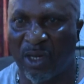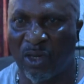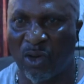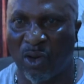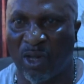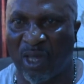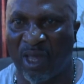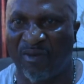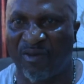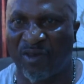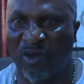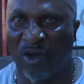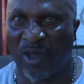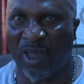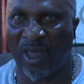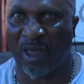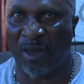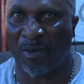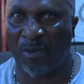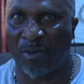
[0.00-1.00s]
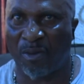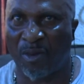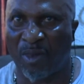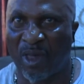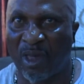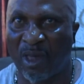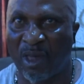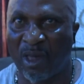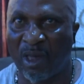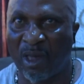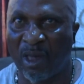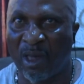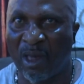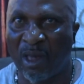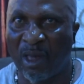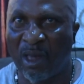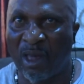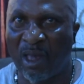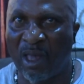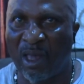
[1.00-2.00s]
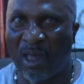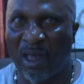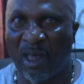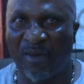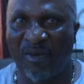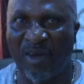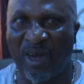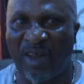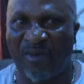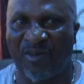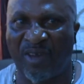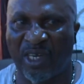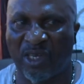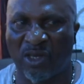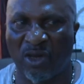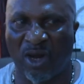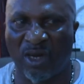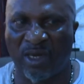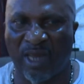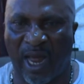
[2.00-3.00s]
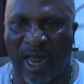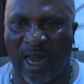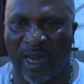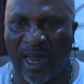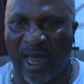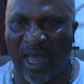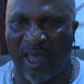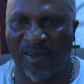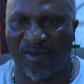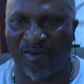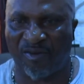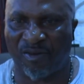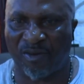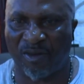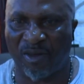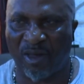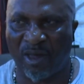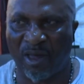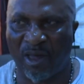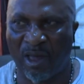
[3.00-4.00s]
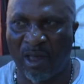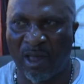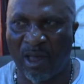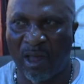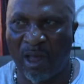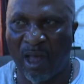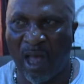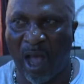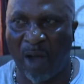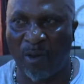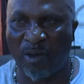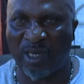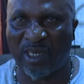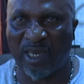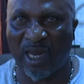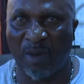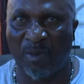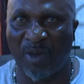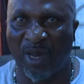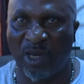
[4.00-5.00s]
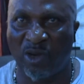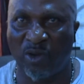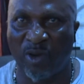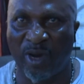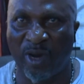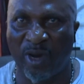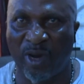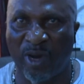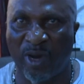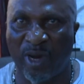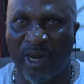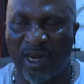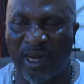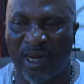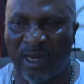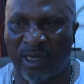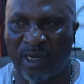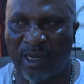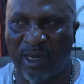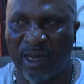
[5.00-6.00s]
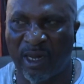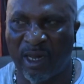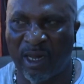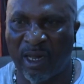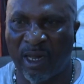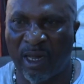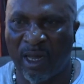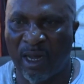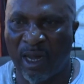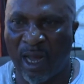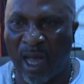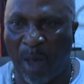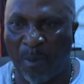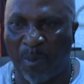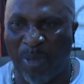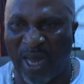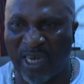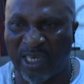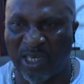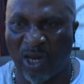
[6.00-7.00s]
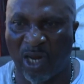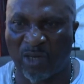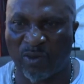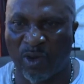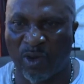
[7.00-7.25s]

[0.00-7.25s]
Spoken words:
to give to him. Even if he's not alive, I will still be doing it. And pastors will